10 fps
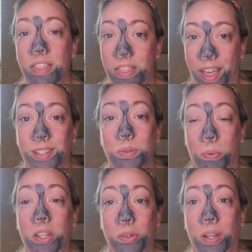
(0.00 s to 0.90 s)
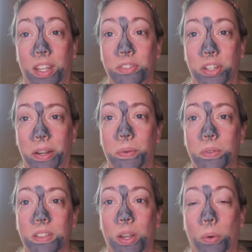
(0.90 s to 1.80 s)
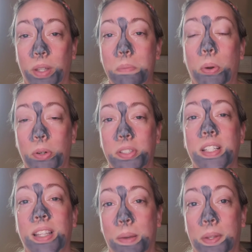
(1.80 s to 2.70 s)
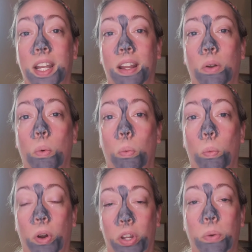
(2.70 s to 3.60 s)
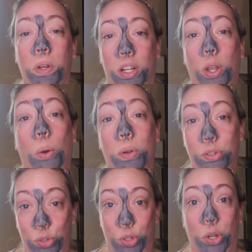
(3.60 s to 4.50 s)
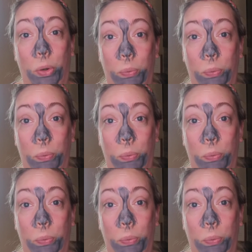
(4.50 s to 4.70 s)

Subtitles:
That's what you can do. The only person limiting where you want to go is you.